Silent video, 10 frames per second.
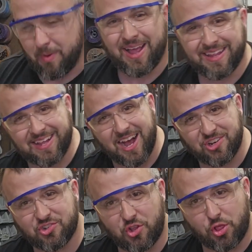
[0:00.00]
my
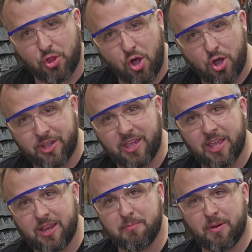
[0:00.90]
gosh, there's a log
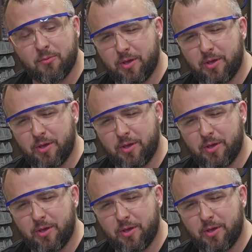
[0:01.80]
in...